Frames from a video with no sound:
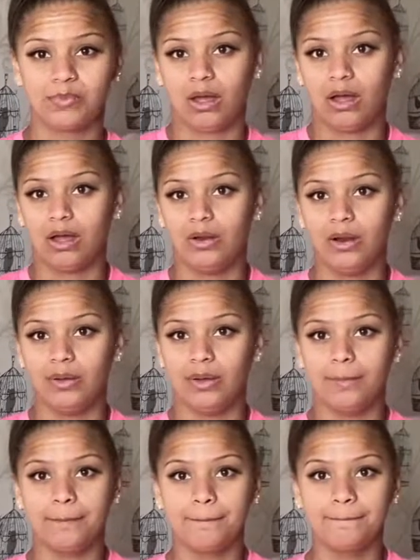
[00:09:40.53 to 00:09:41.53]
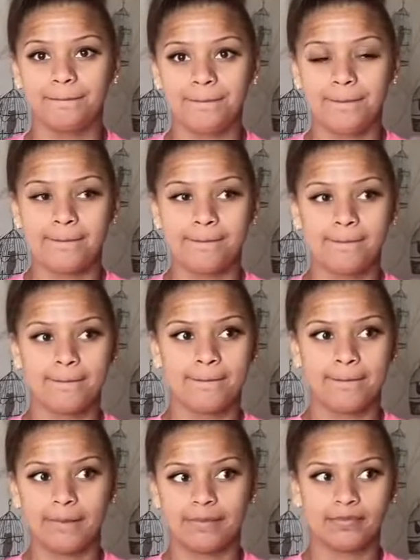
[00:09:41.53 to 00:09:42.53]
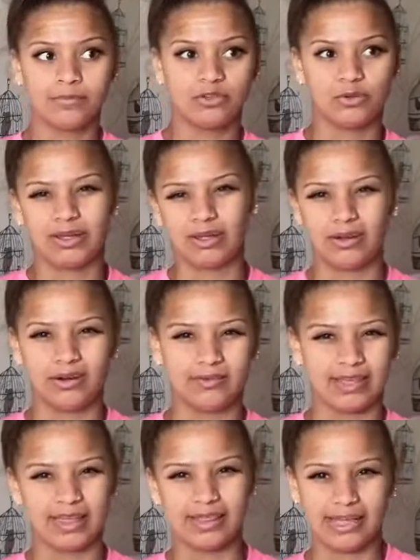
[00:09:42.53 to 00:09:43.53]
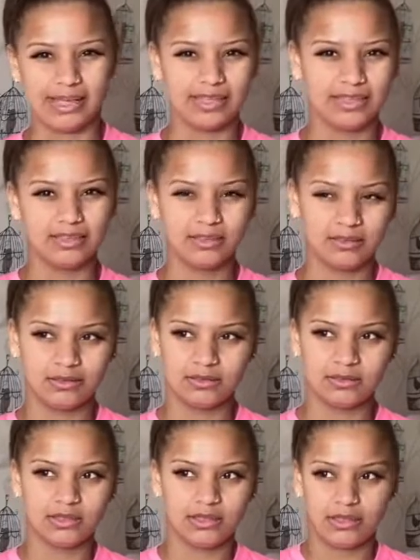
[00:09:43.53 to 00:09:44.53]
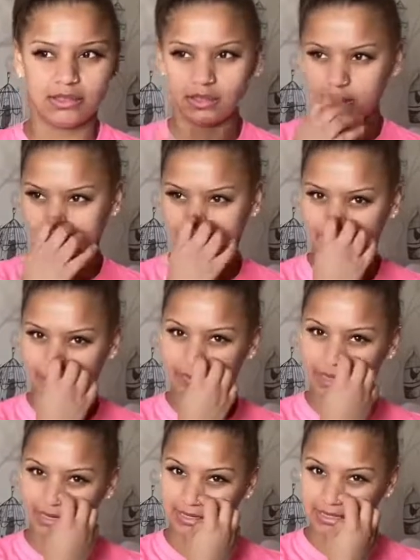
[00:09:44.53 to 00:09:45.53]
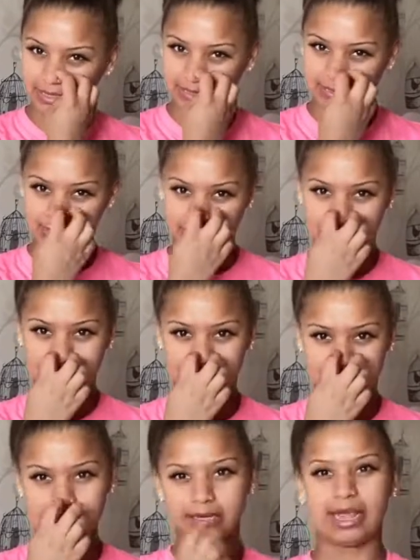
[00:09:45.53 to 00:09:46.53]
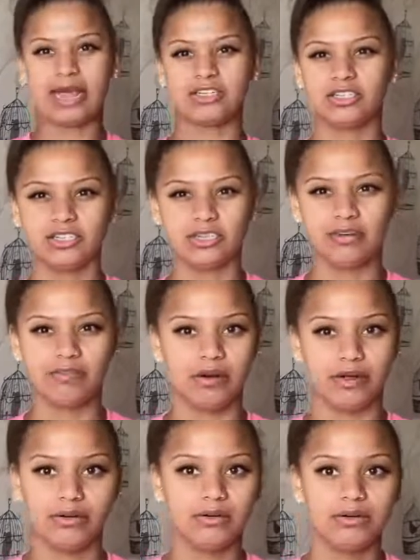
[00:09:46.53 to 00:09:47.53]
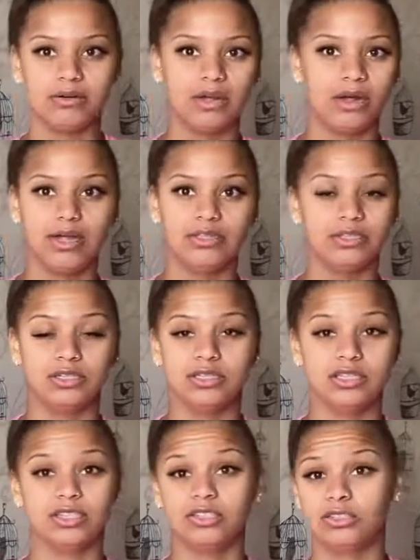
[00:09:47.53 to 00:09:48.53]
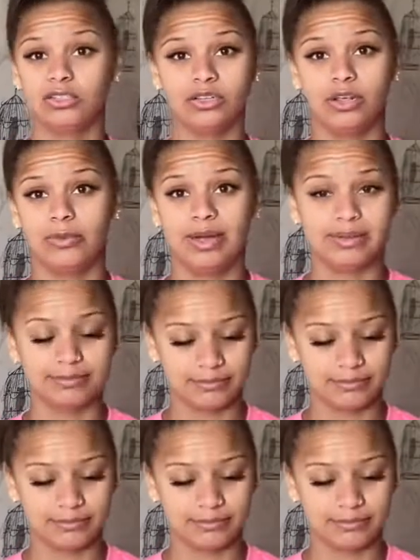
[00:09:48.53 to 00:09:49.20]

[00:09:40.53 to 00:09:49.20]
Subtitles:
I can't do it. So I kind of get that. Like, I mean, each to their own. There's just no way.